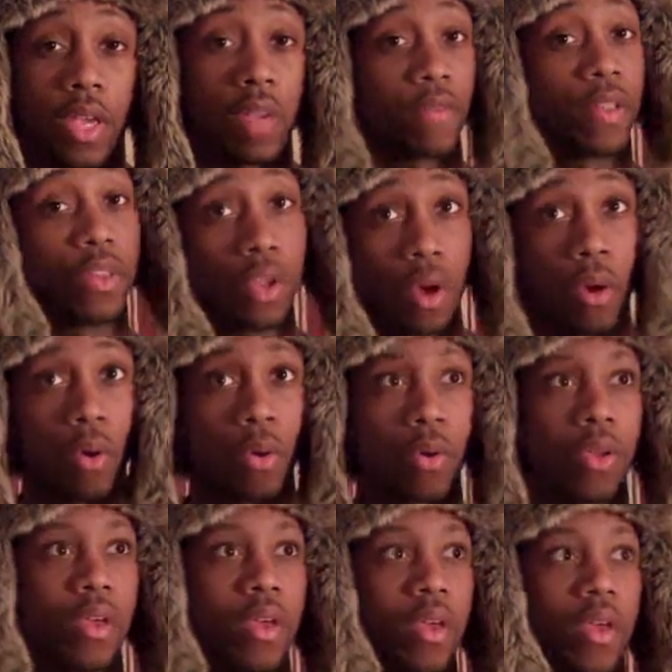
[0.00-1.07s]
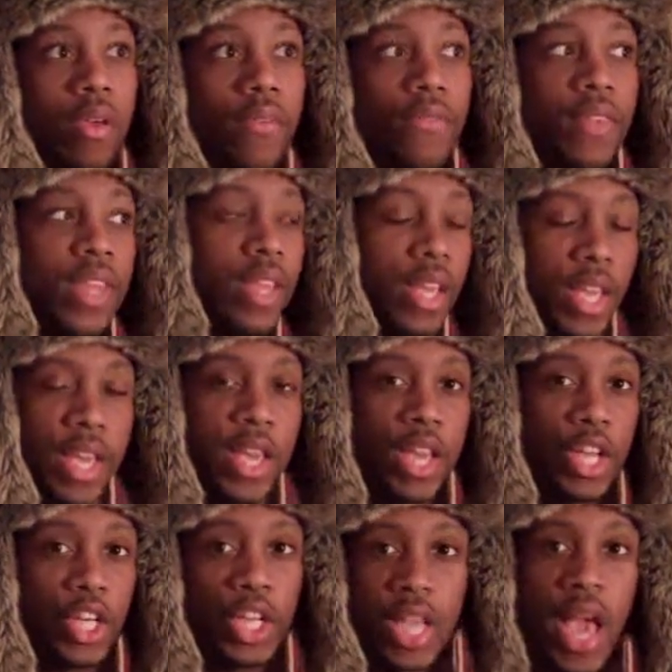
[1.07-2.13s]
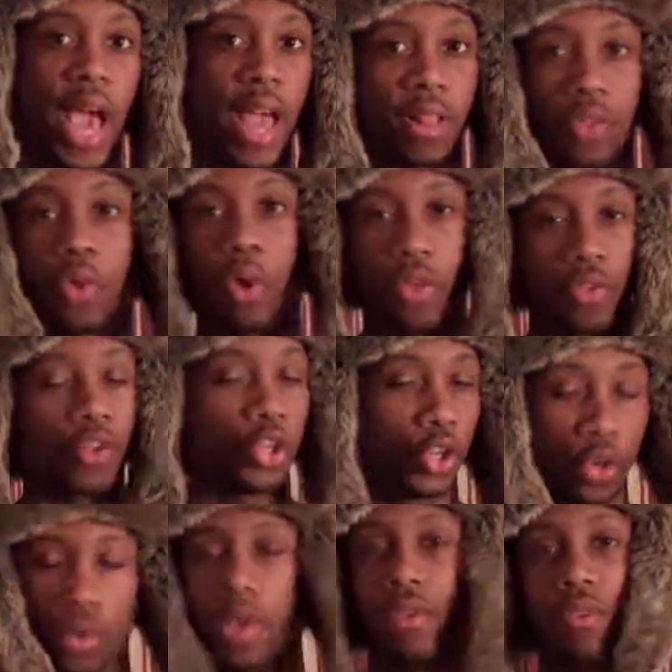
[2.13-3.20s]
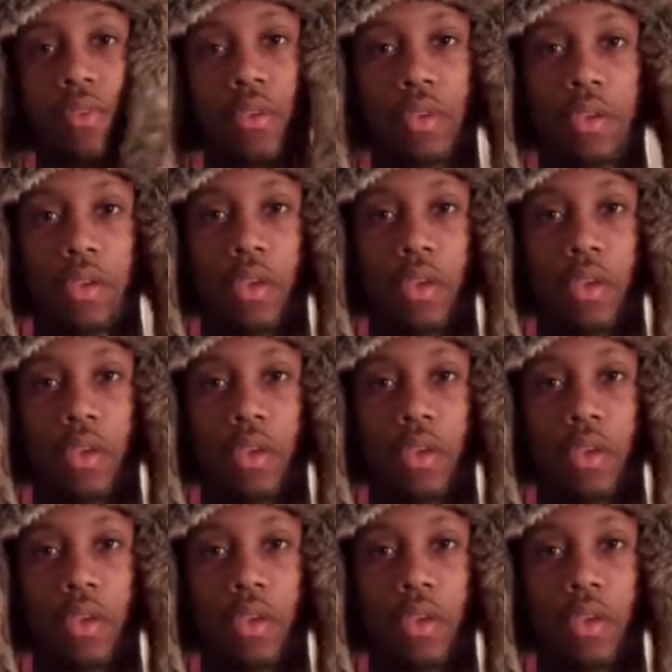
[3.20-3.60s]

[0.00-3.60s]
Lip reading: even though she had no other choice.